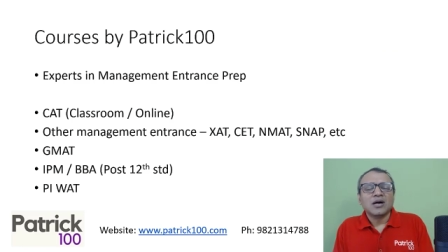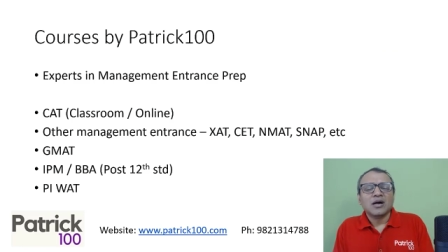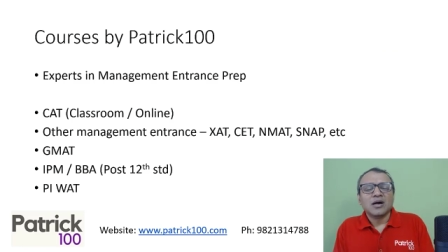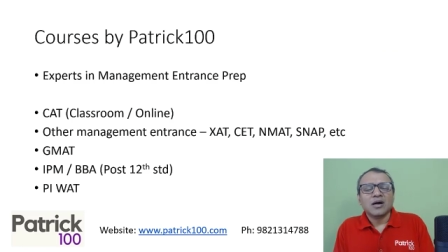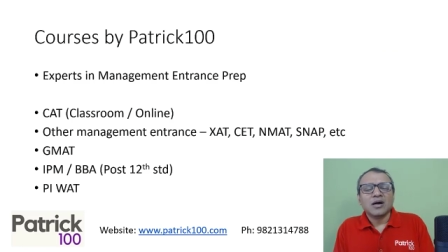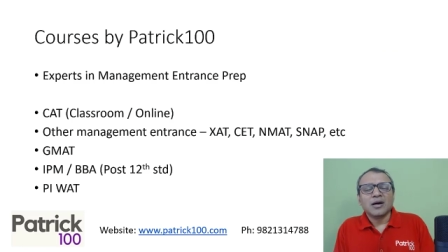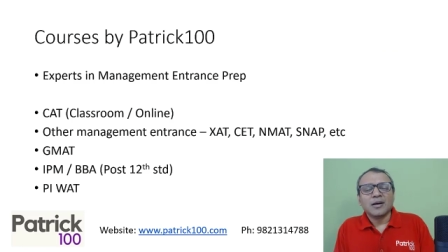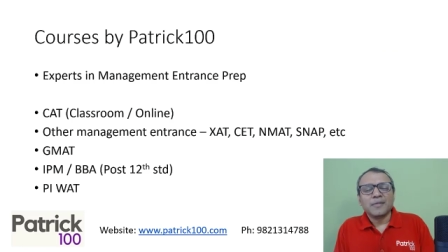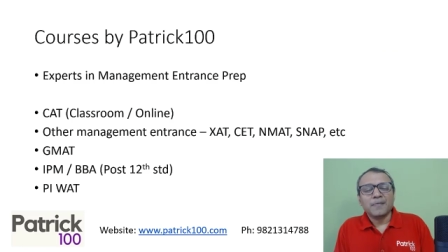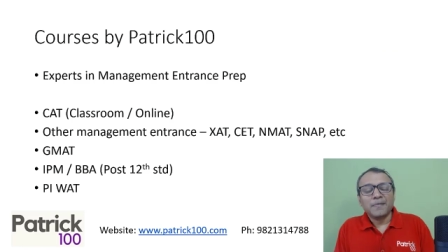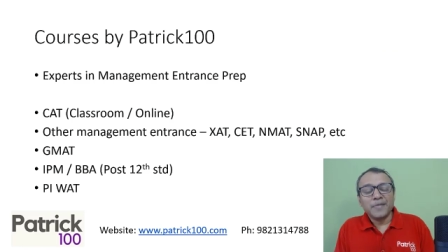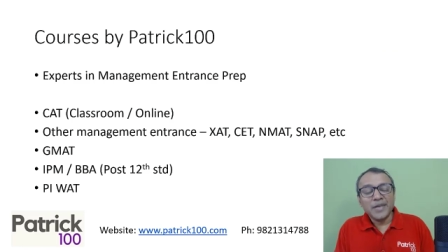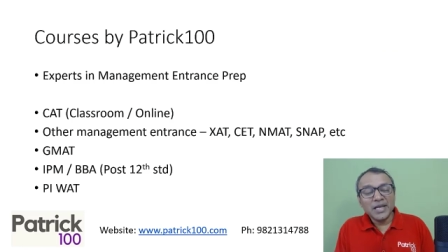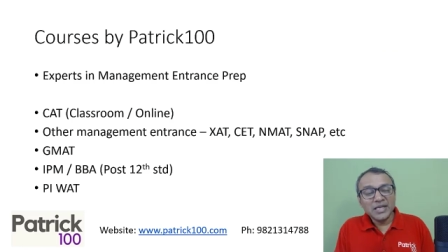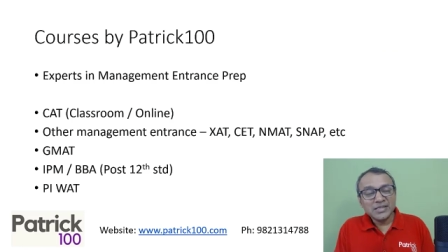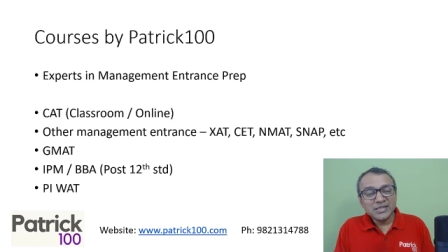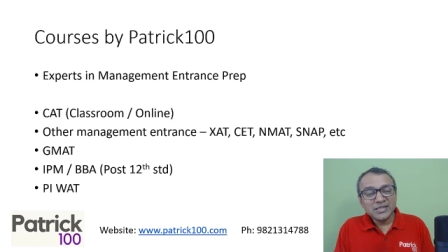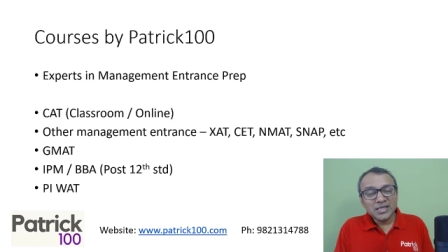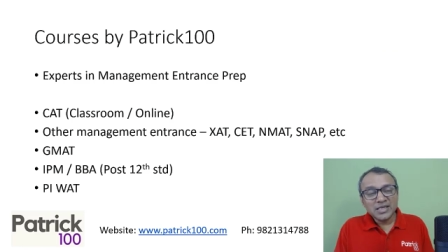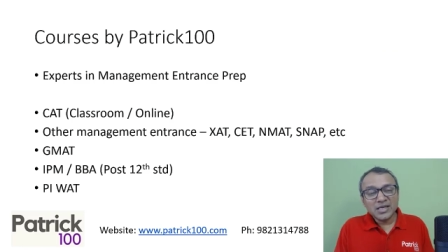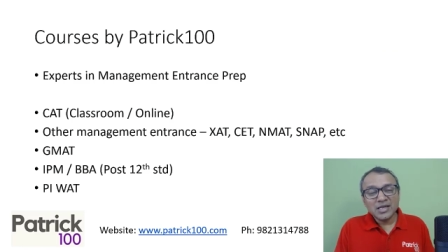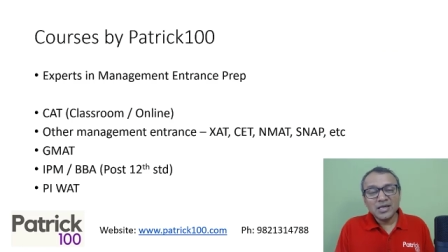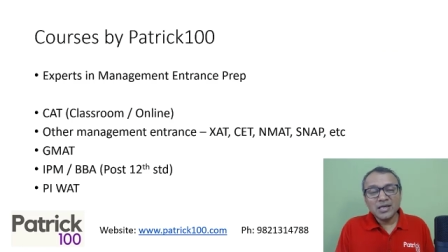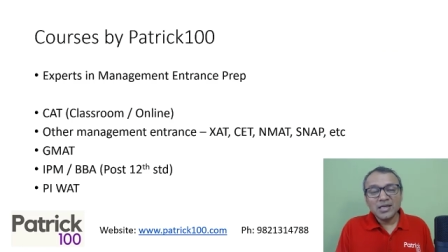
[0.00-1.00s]
Uh,
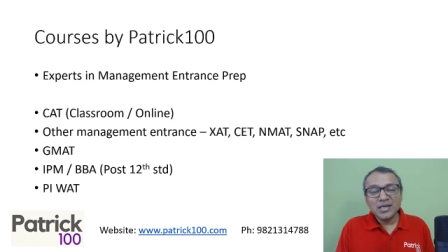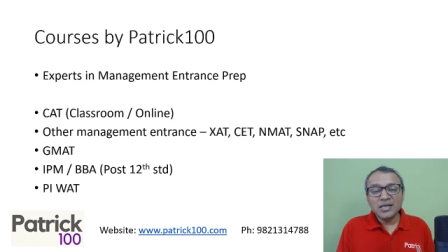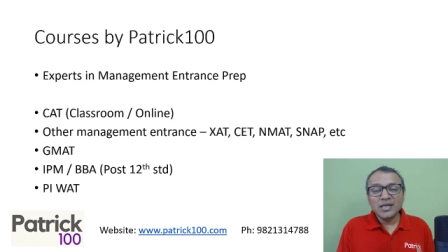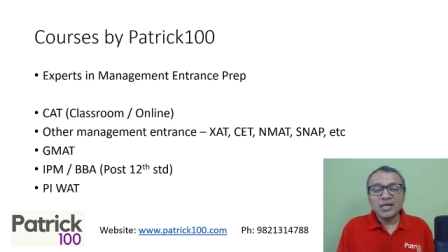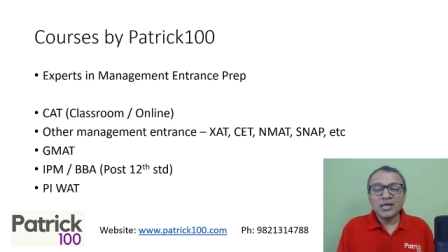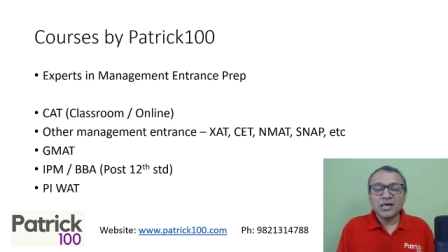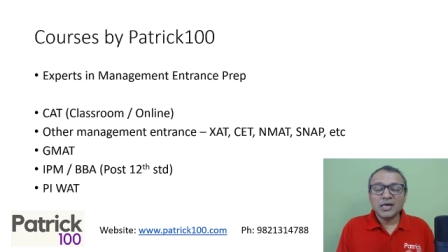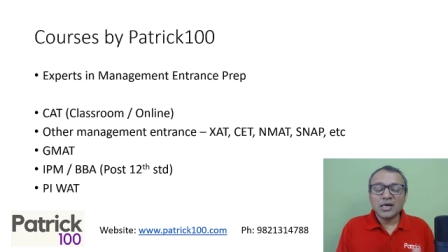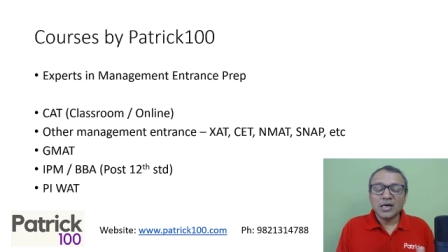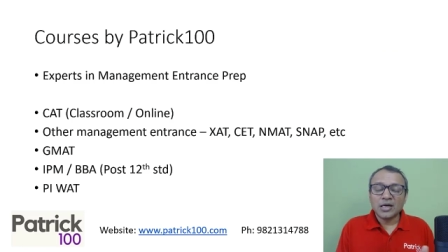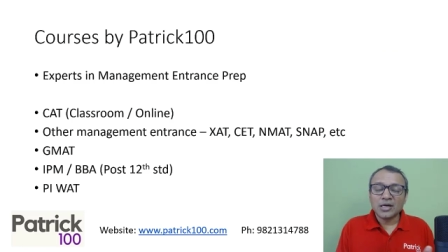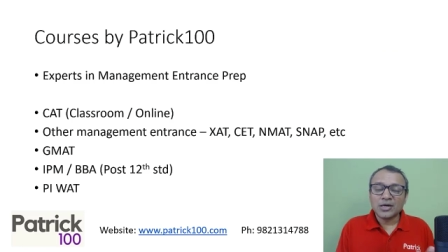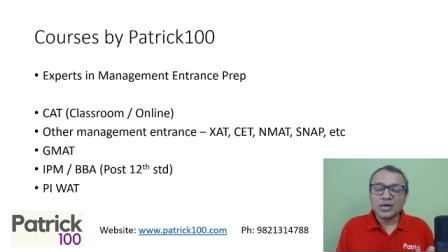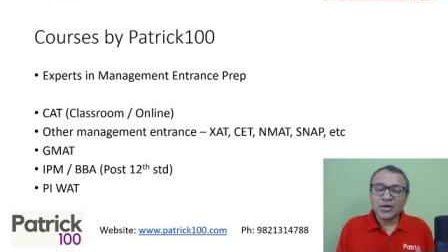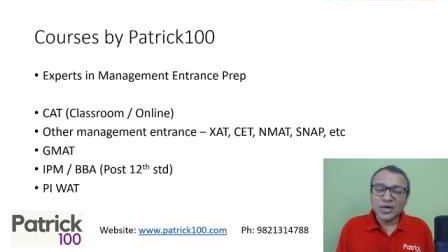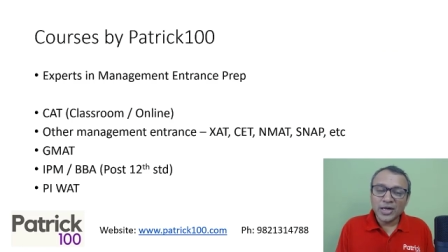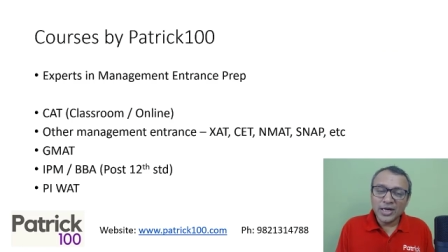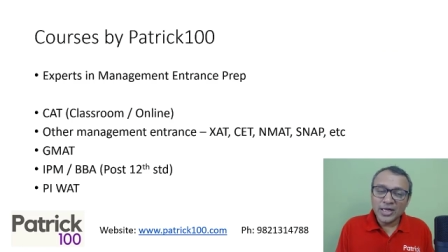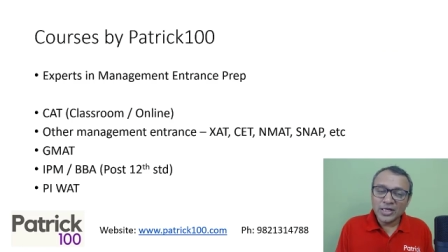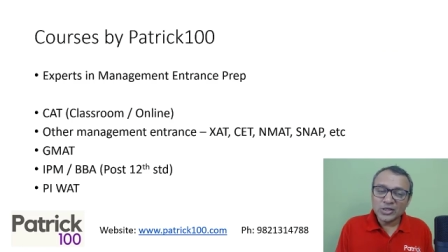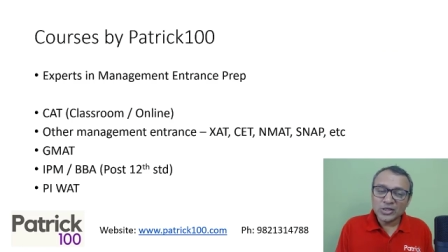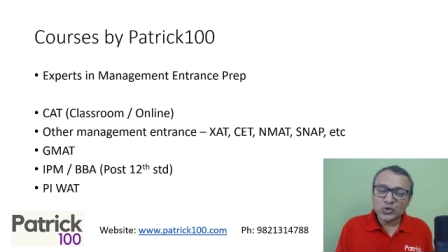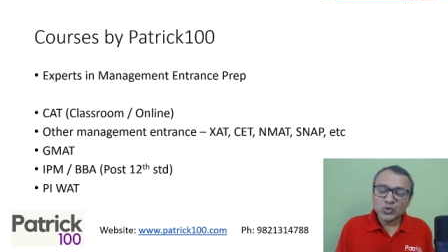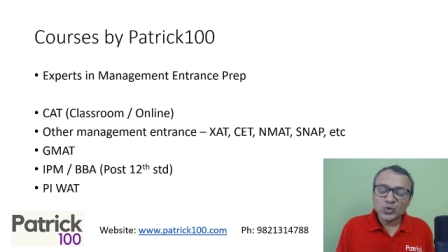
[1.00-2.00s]
basically, uh,
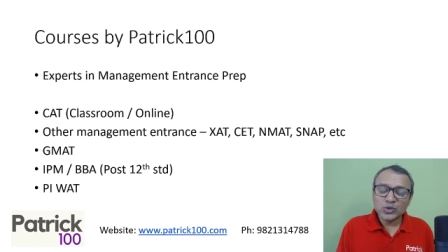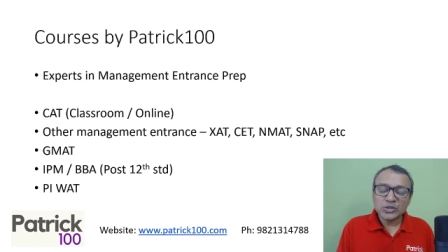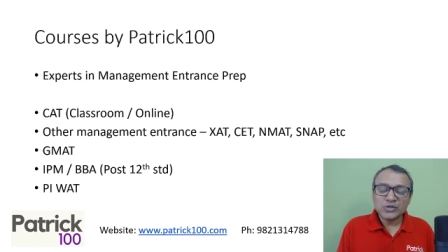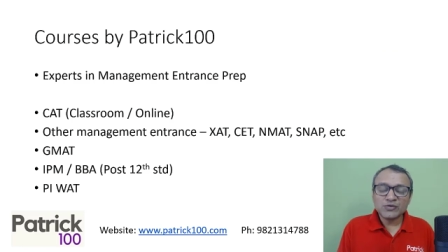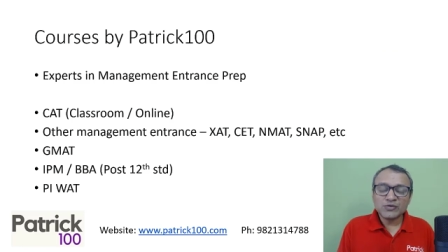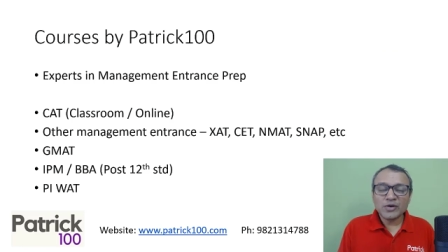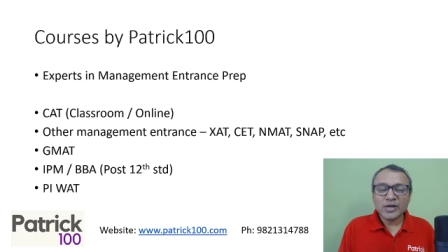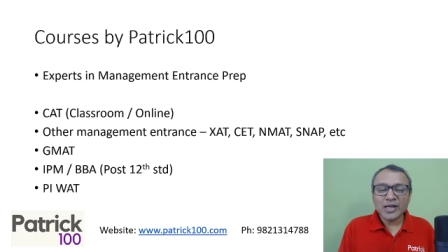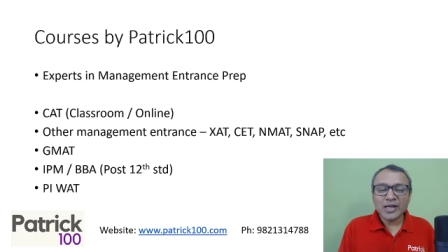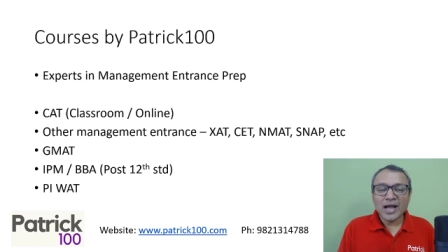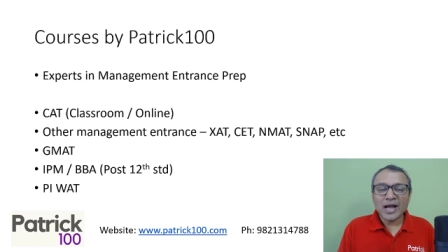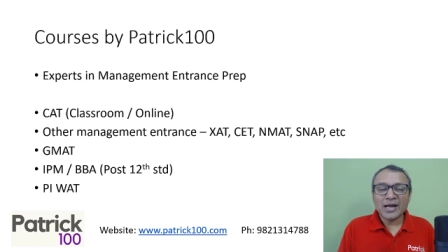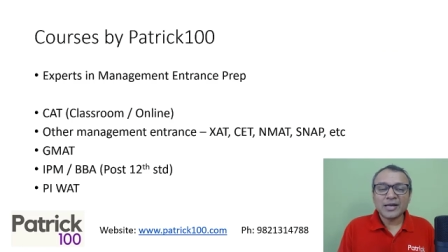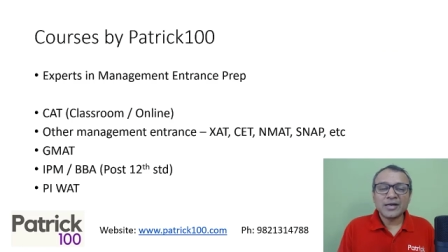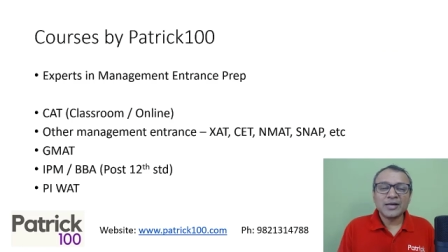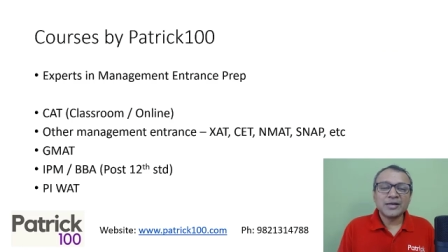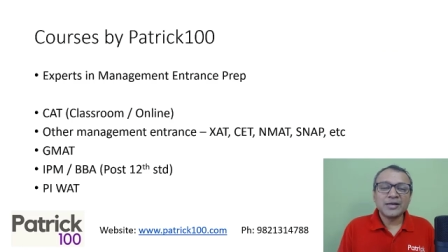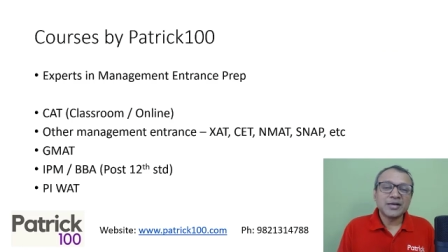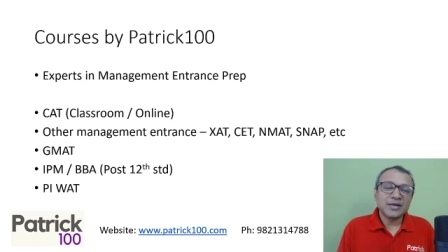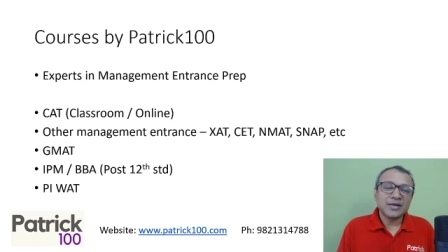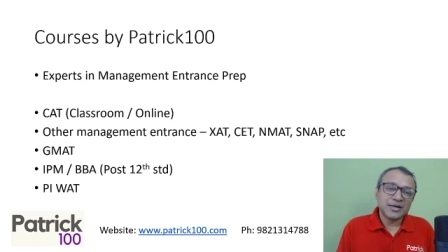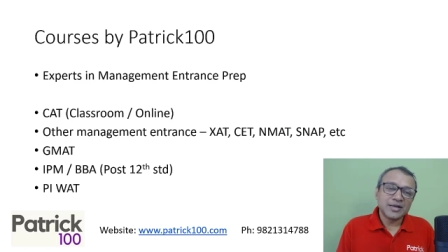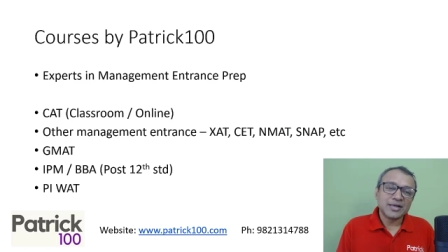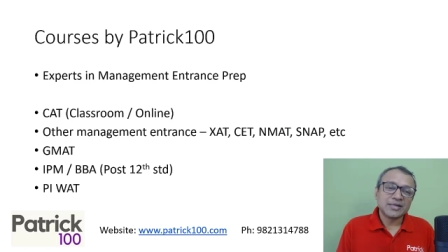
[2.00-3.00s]
training students for C A T
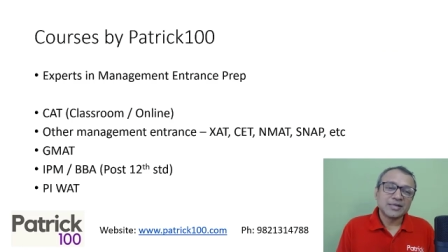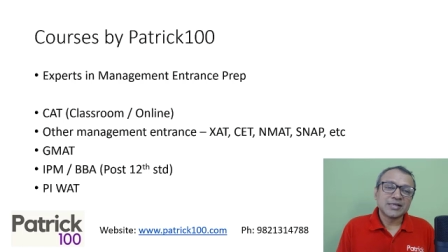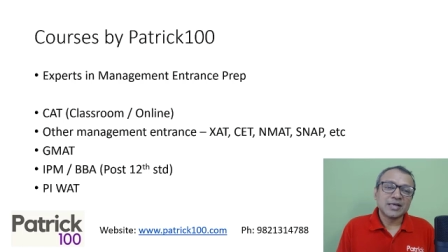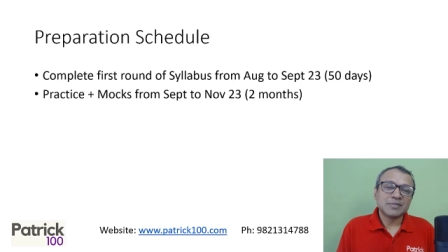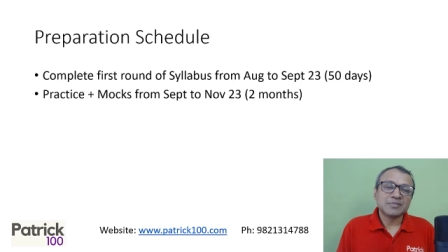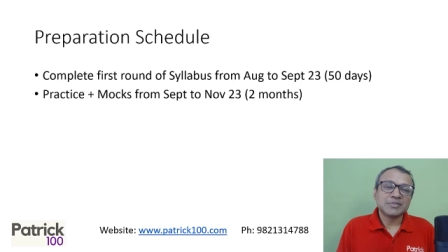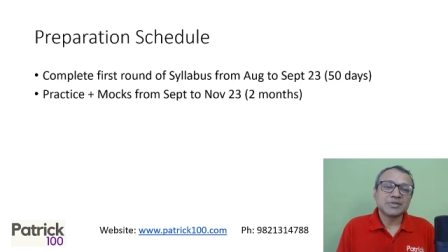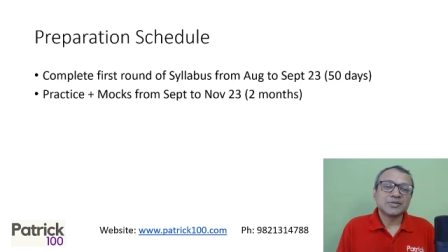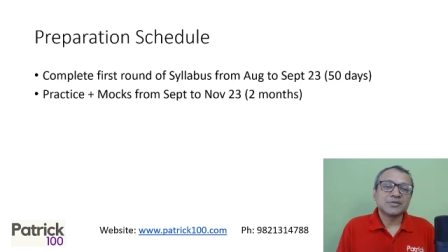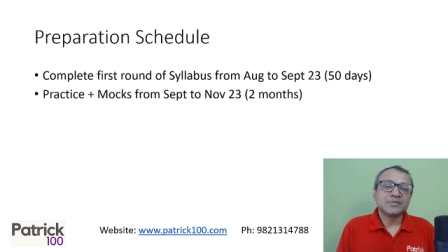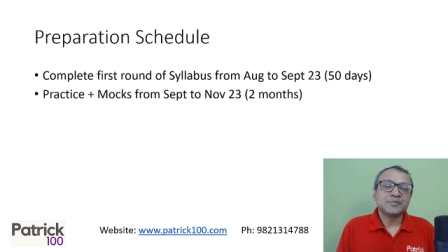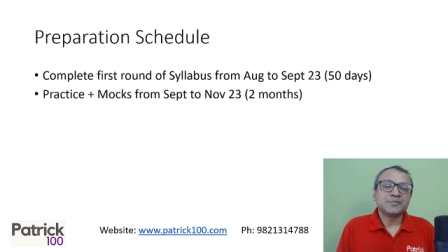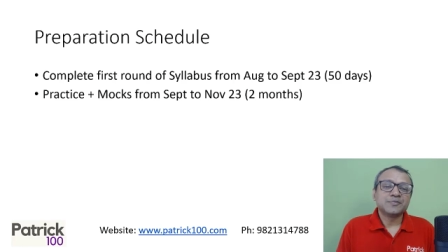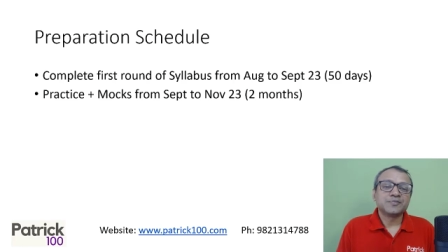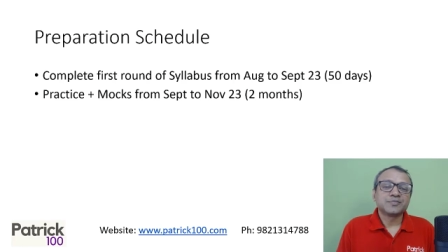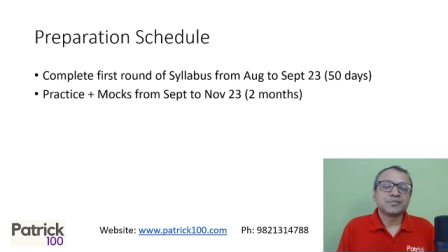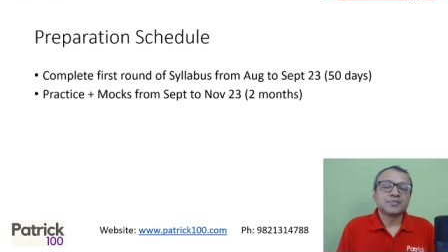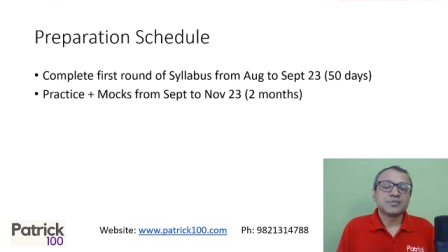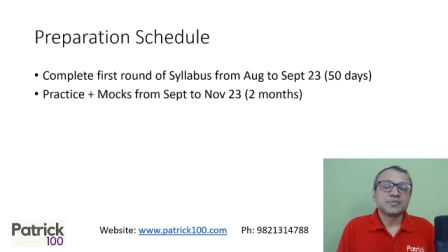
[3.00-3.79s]
and the other exams.